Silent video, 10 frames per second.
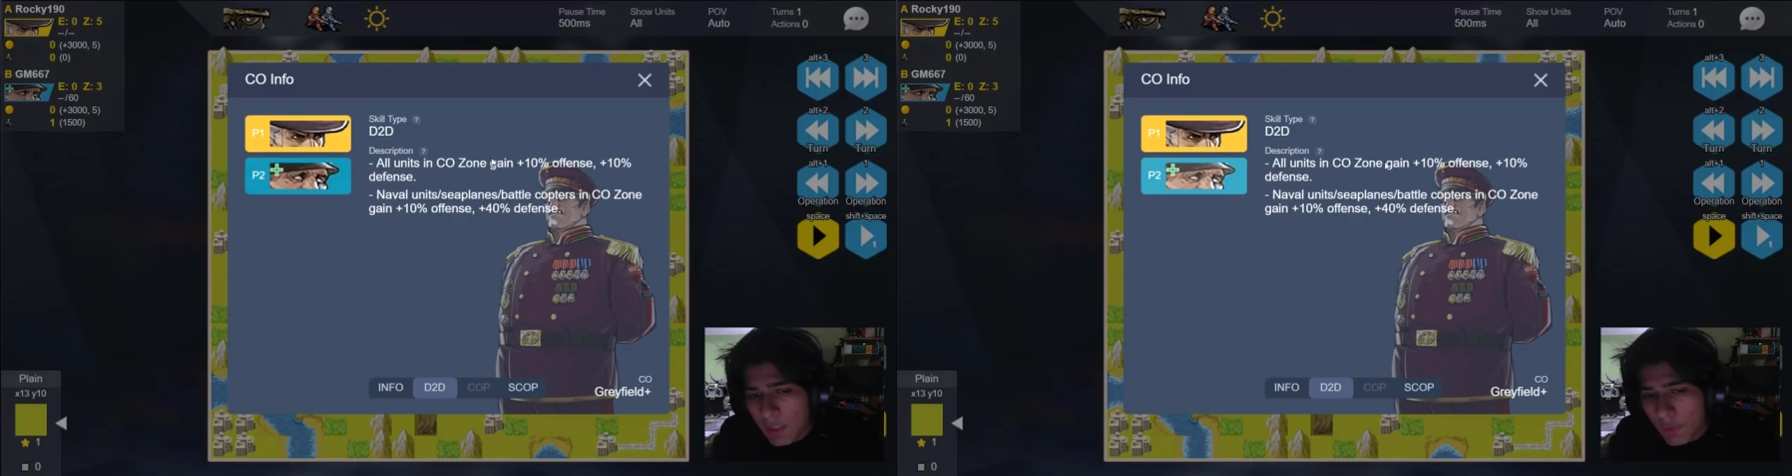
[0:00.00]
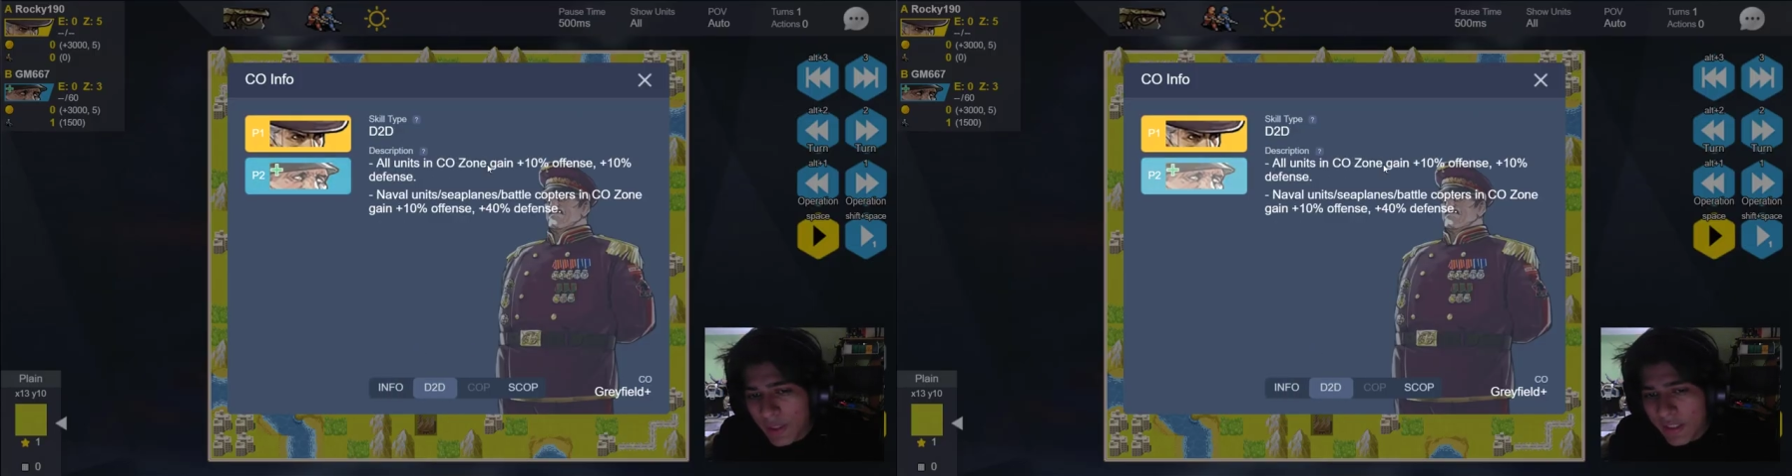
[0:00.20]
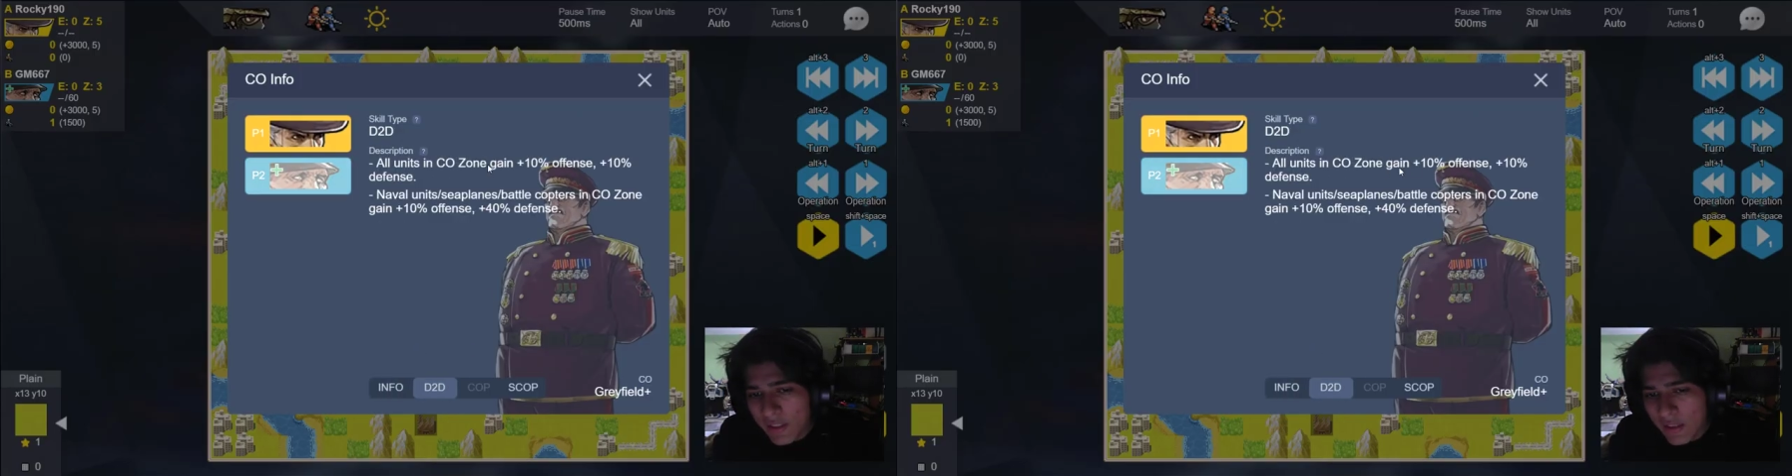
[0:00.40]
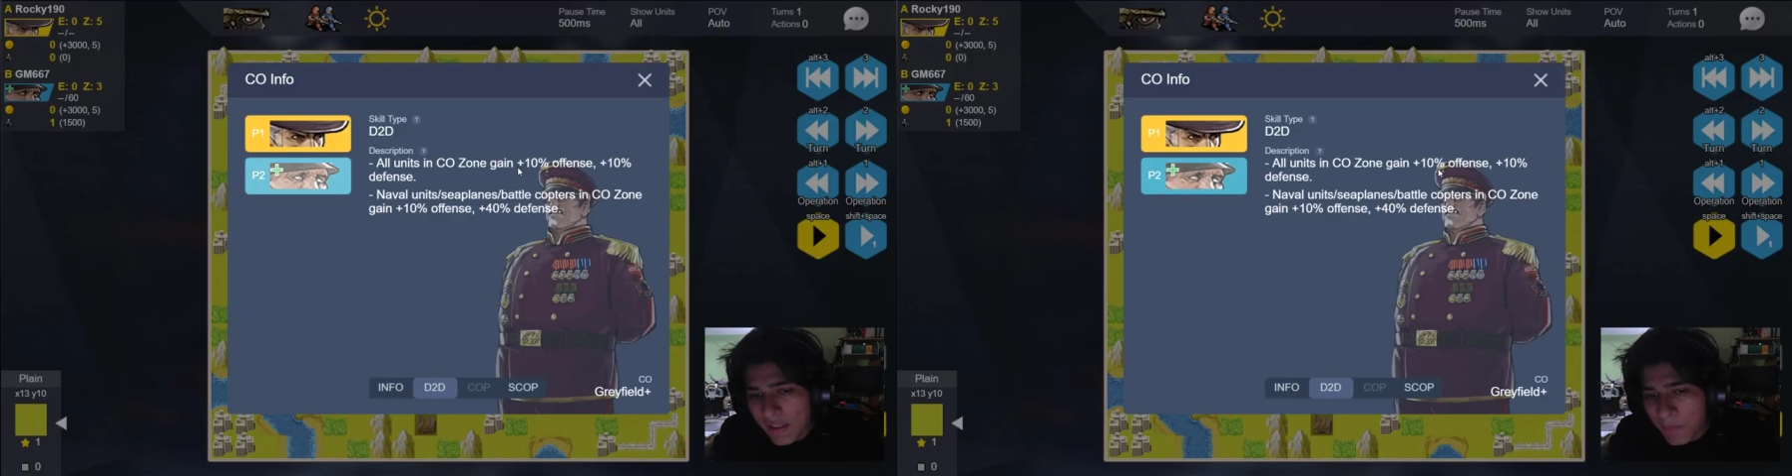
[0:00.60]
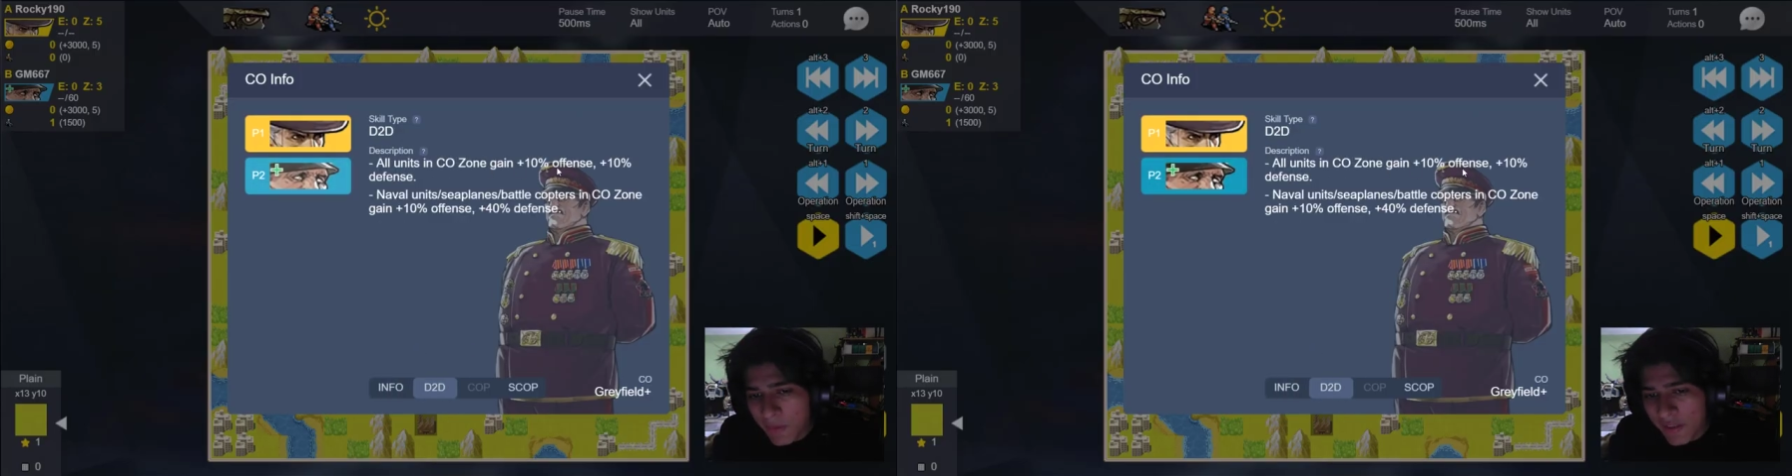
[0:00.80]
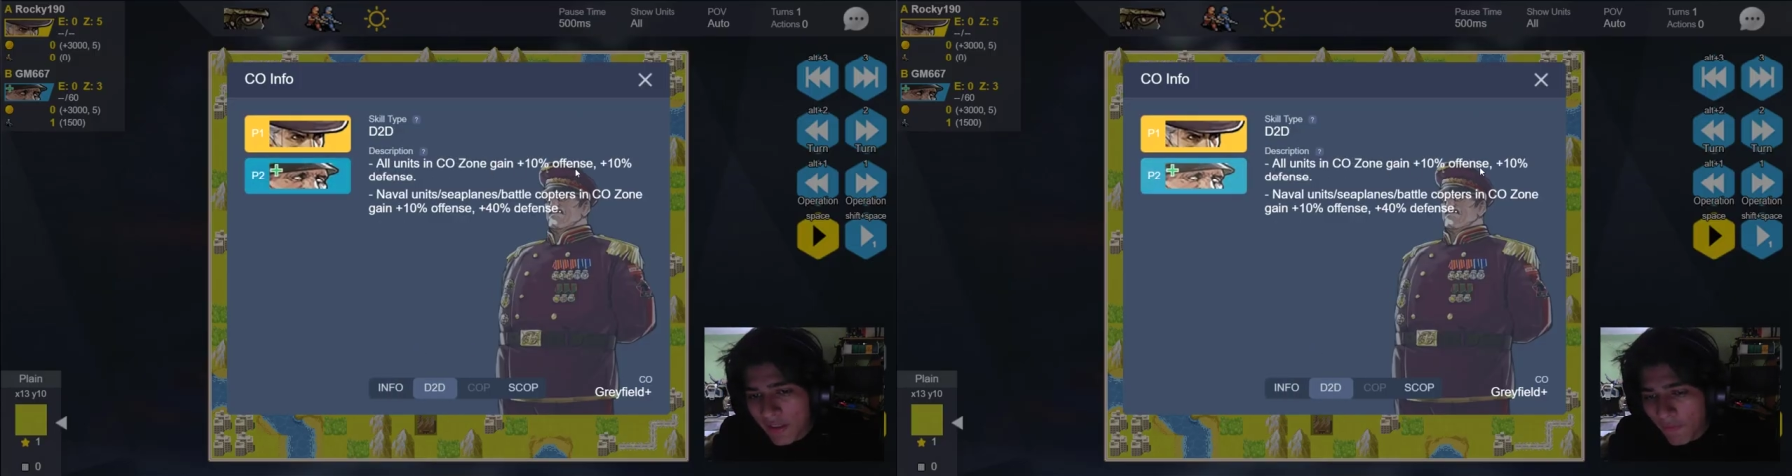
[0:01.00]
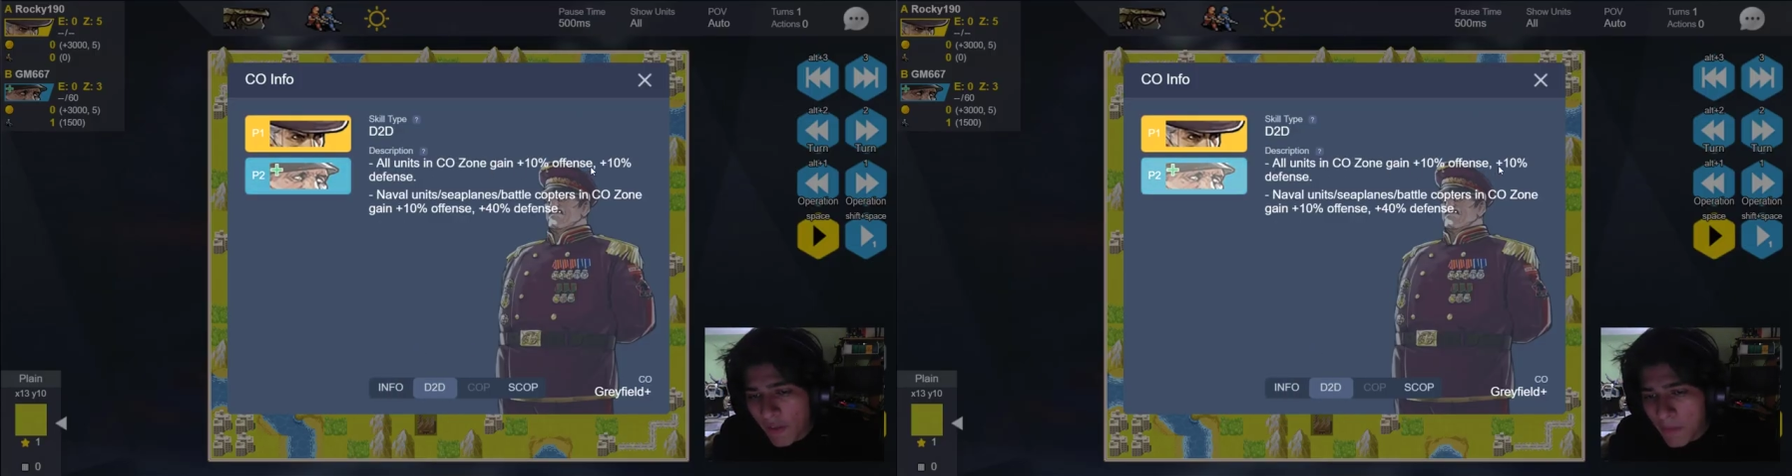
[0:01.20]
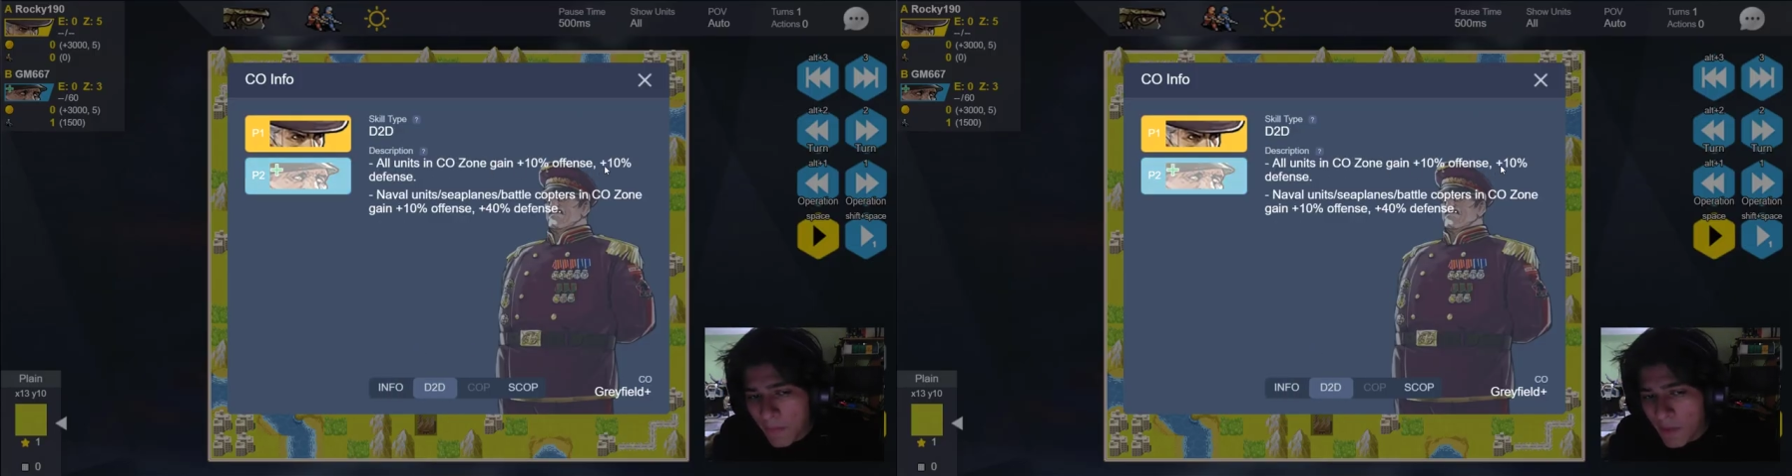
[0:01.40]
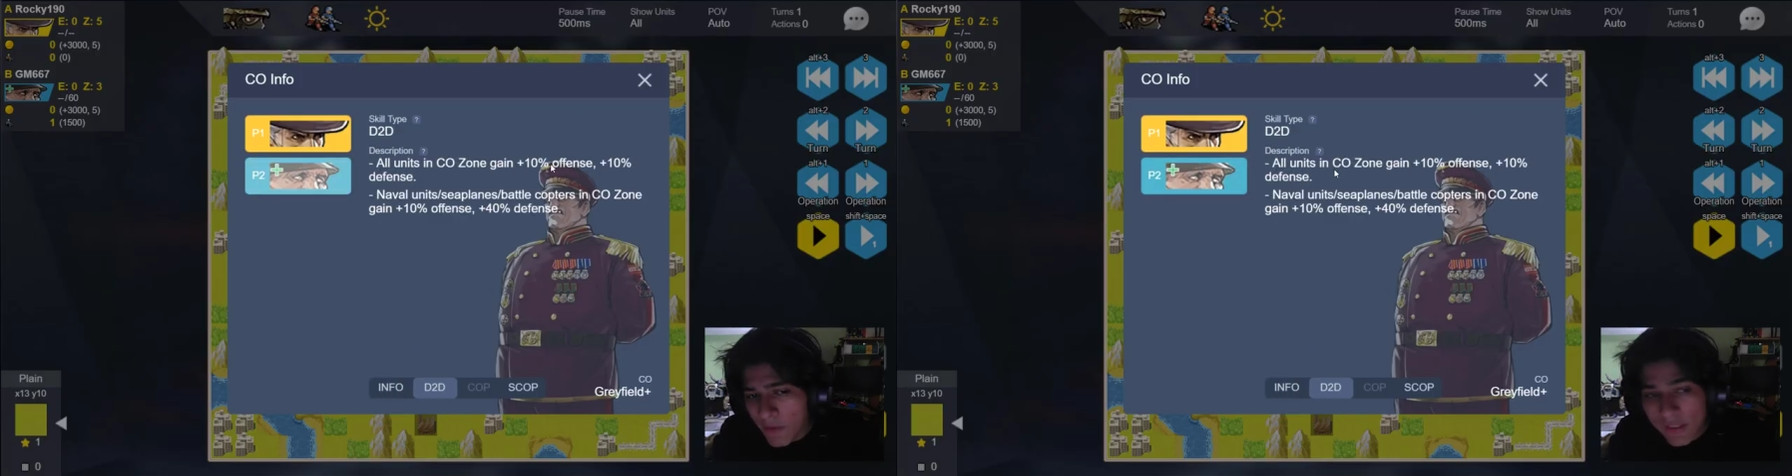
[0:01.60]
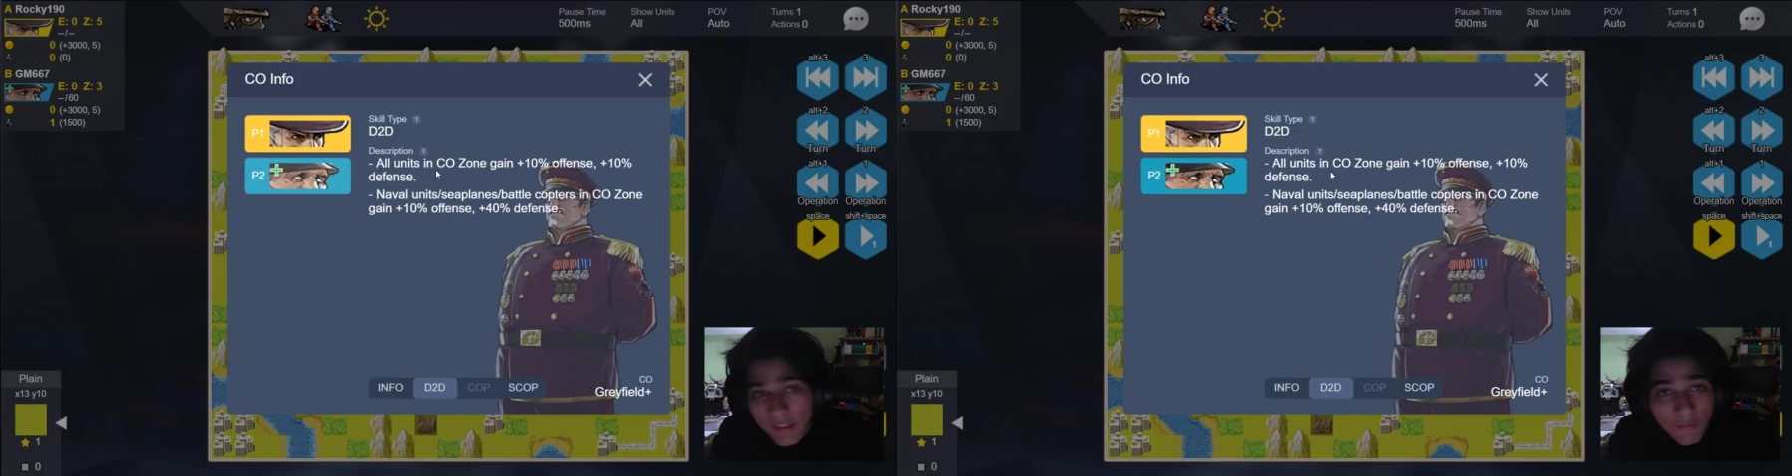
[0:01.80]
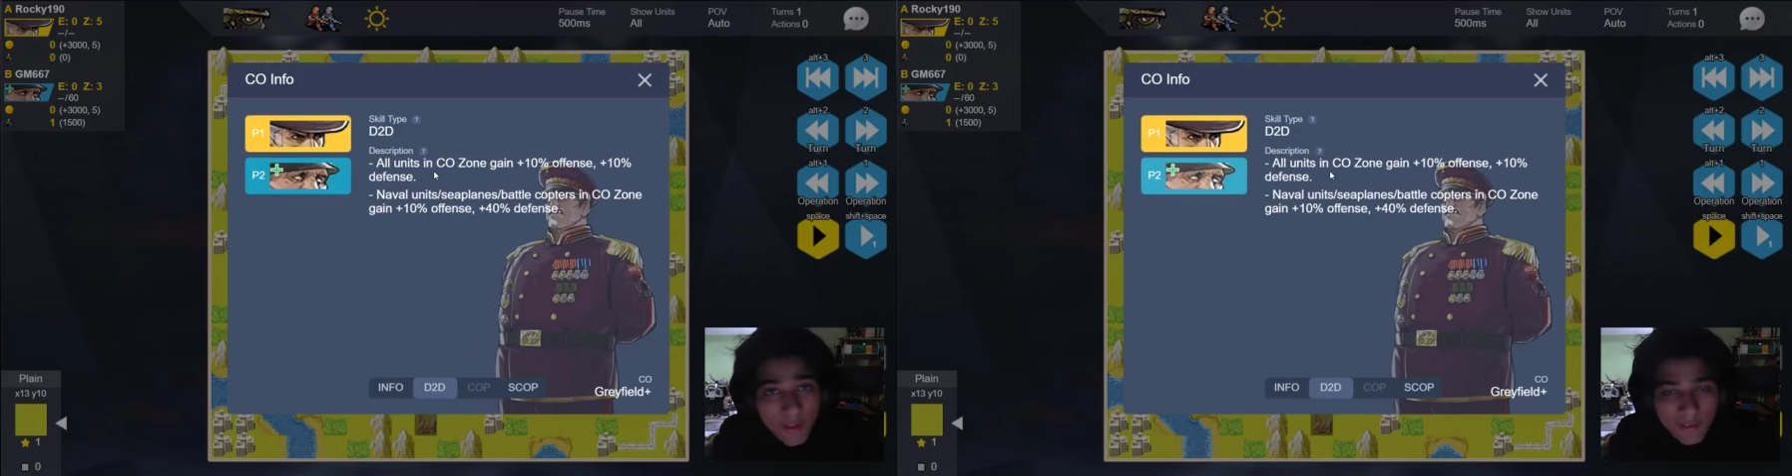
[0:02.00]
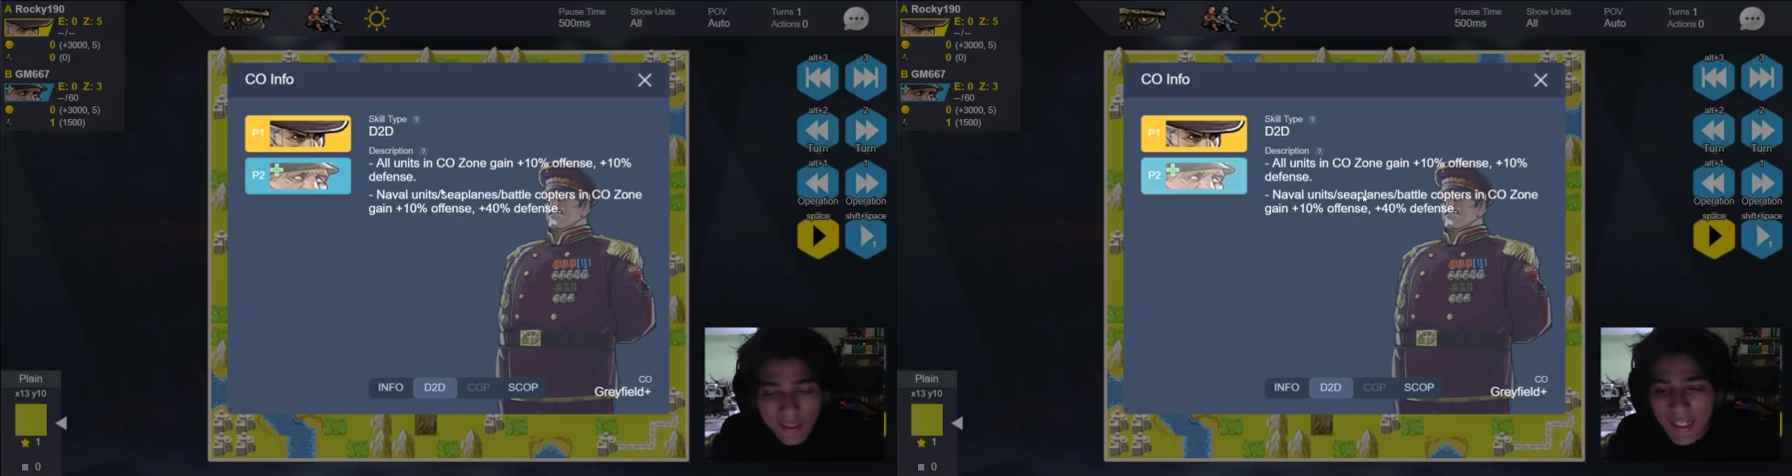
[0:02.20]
with 10% of firepower and defense,